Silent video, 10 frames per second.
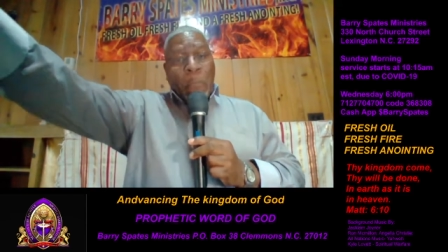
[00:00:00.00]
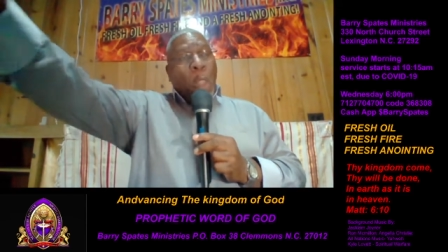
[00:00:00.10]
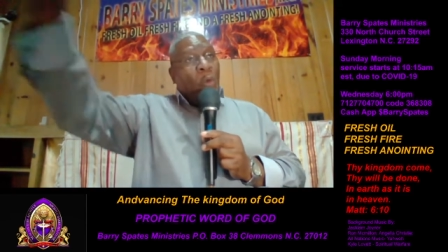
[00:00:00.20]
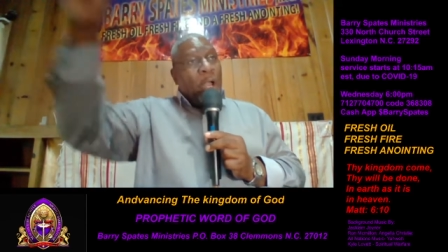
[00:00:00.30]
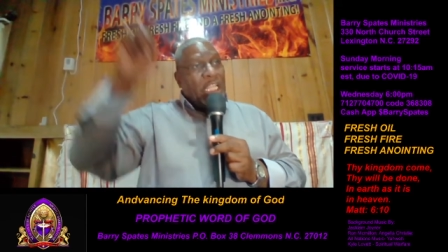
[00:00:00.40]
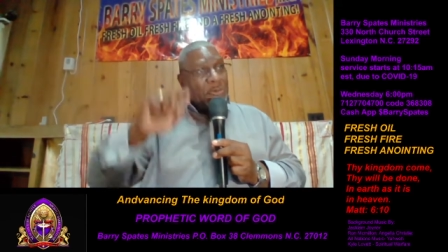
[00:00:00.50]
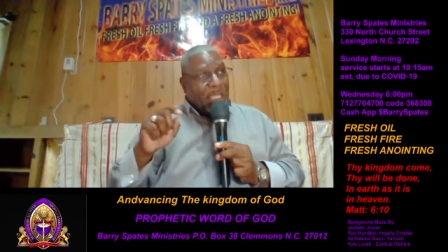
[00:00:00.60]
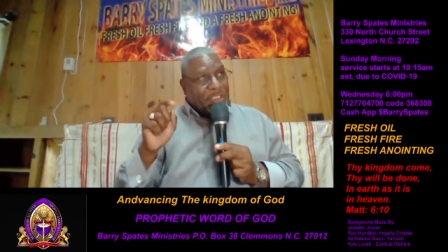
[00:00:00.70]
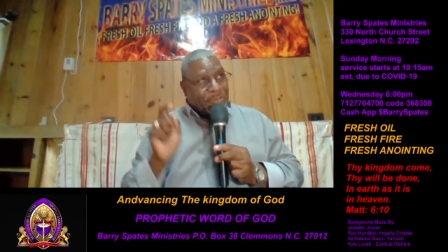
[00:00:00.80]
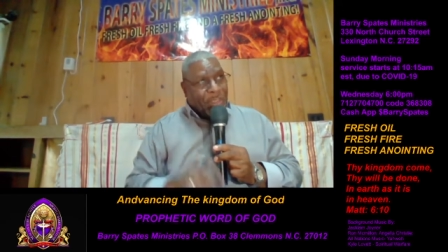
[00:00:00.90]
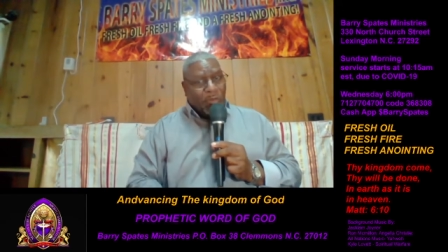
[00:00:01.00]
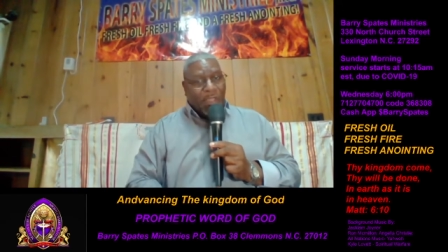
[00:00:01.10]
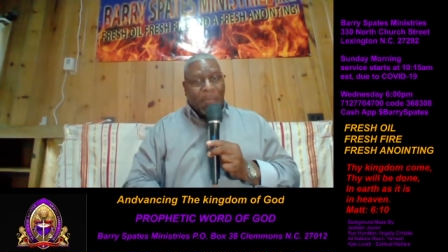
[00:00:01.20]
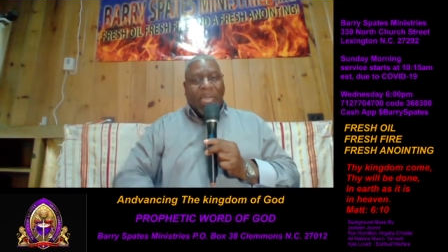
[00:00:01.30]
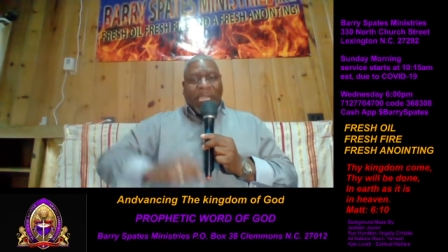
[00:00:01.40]
And when he speaks through
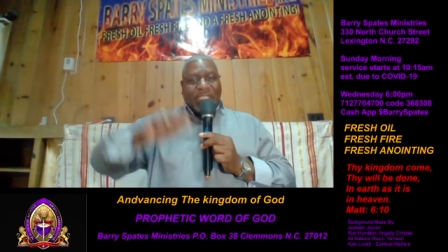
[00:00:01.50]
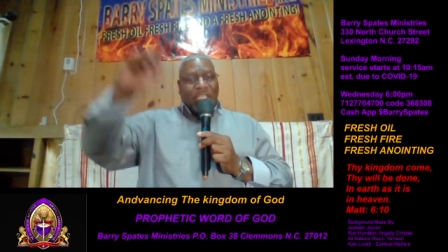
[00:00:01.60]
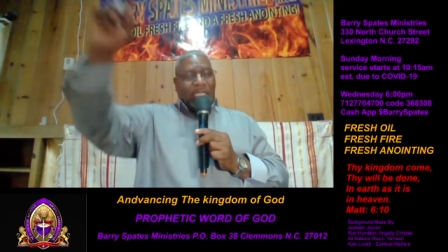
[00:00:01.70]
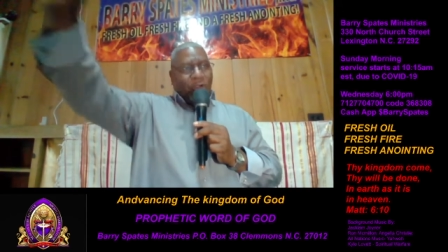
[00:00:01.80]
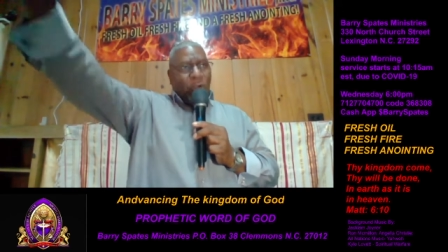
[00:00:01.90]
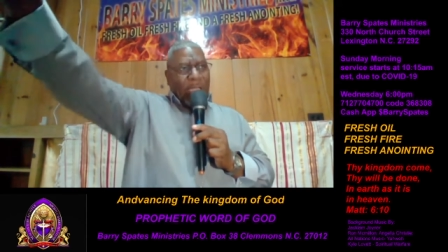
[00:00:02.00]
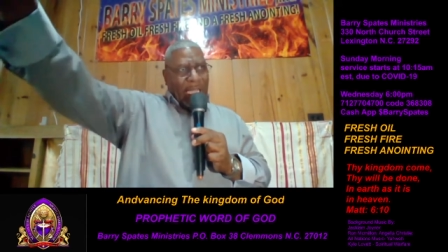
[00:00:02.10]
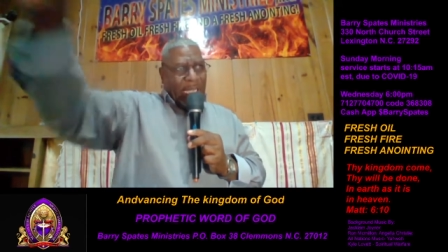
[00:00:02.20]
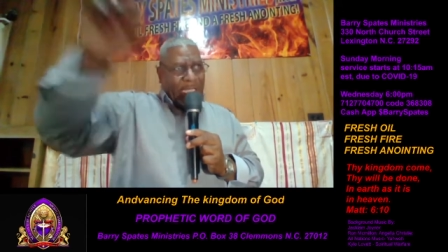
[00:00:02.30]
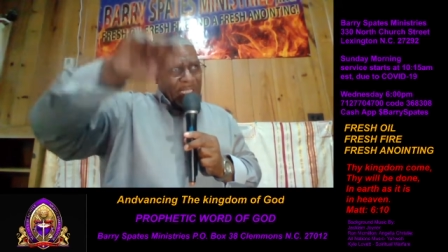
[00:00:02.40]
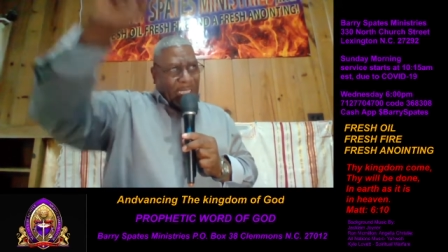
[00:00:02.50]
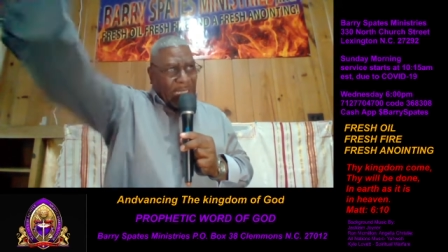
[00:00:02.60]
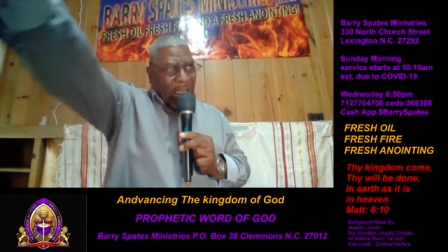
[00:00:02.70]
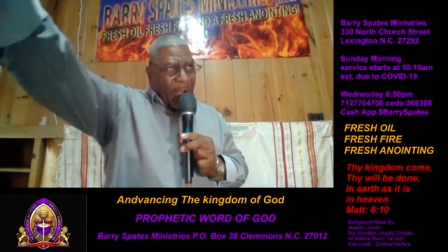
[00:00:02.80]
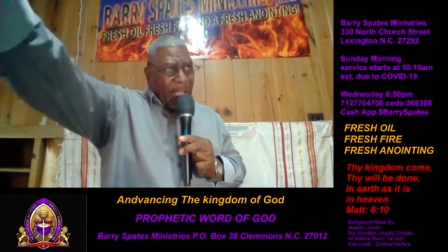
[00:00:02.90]
them, he's decreeing, he's
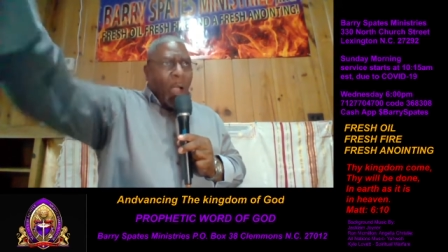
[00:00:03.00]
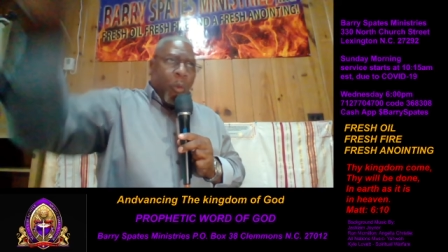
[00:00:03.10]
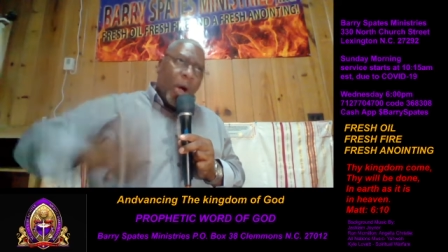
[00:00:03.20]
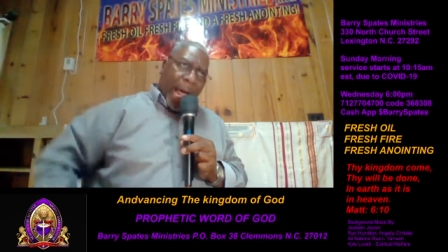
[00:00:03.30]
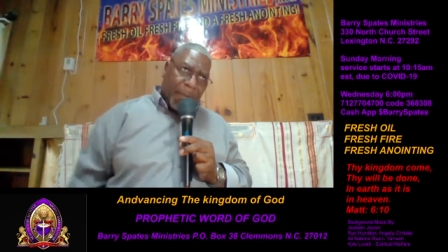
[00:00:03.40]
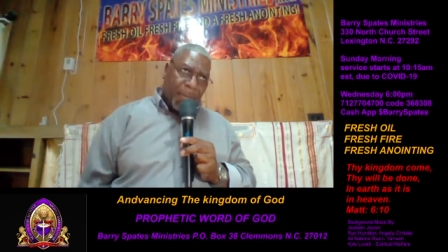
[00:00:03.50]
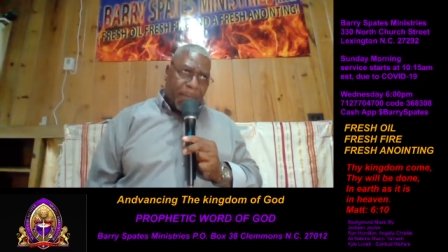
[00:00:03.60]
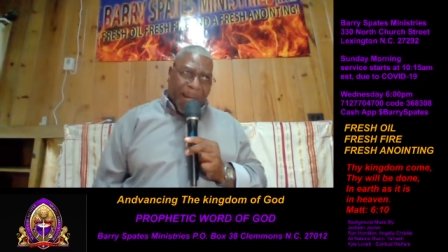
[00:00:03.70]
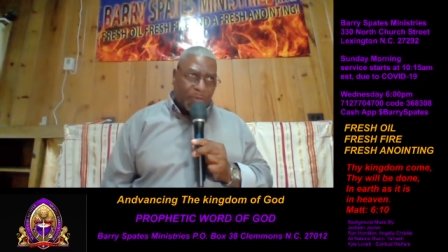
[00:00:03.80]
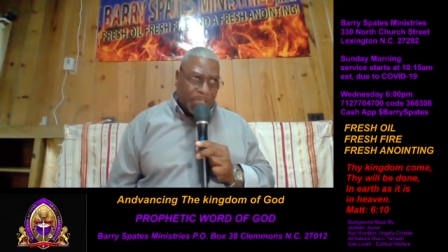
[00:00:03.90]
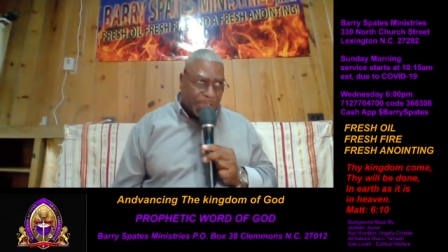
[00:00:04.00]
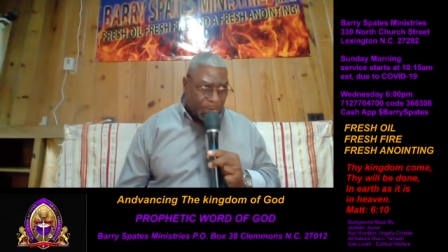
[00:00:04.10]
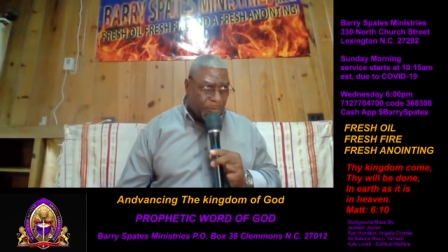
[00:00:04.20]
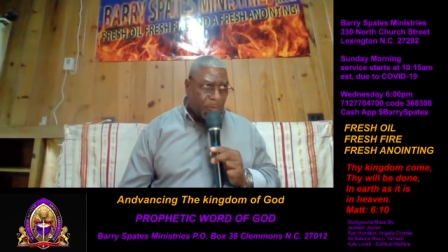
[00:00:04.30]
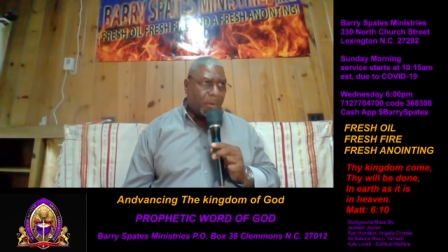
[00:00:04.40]
declaring what I am about to do.
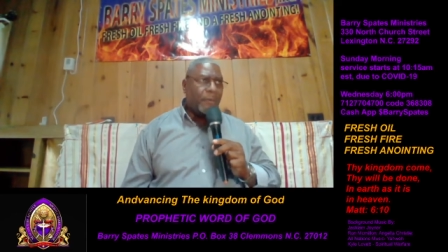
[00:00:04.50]
Amen.